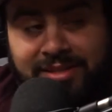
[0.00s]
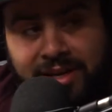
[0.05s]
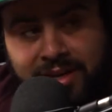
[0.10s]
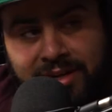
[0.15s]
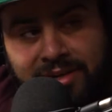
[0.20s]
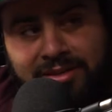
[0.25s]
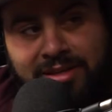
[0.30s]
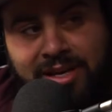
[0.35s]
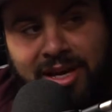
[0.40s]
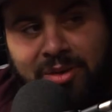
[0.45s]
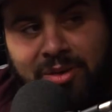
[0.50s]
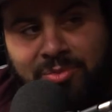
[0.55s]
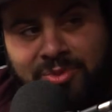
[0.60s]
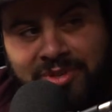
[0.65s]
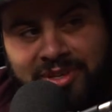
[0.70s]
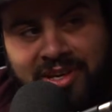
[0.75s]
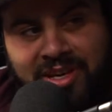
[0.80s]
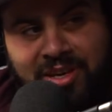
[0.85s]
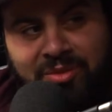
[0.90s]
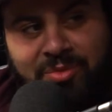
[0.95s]
It's an
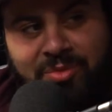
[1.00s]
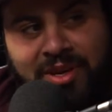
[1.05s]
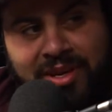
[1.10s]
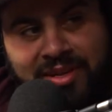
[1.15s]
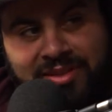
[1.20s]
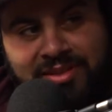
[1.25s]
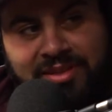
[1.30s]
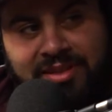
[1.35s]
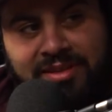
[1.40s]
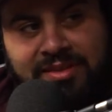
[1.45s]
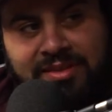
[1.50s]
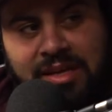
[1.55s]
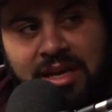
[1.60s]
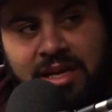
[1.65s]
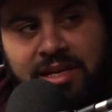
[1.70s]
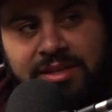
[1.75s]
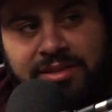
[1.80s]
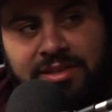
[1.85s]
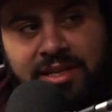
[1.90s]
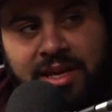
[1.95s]
exciting time, Sam.
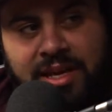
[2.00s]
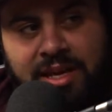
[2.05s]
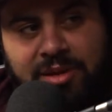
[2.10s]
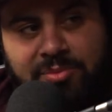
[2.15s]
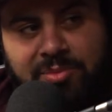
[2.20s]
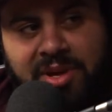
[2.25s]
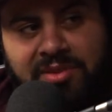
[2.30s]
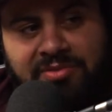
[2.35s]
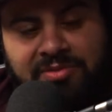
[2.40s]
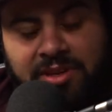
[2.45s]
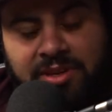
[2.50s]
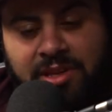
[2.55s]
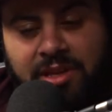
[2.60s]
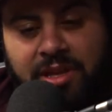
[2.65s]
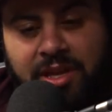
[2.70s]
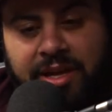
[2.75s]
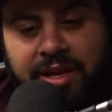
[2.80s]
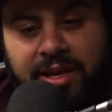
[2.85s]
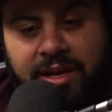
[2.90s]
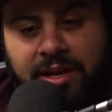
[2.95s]
It's an exciting
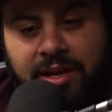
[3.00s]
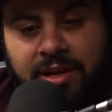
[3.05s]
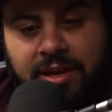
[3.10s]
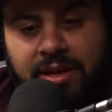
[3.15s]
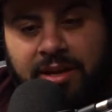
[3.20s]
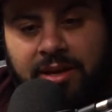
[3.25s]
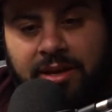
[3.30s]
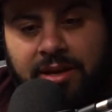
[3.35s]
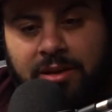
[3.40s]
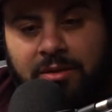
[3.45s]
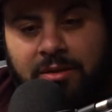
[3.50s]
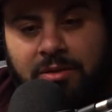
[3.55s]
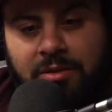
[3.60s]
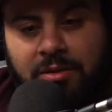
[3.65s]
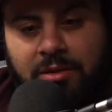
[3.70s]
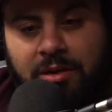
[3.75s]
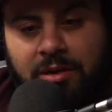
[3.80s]
time. I feel like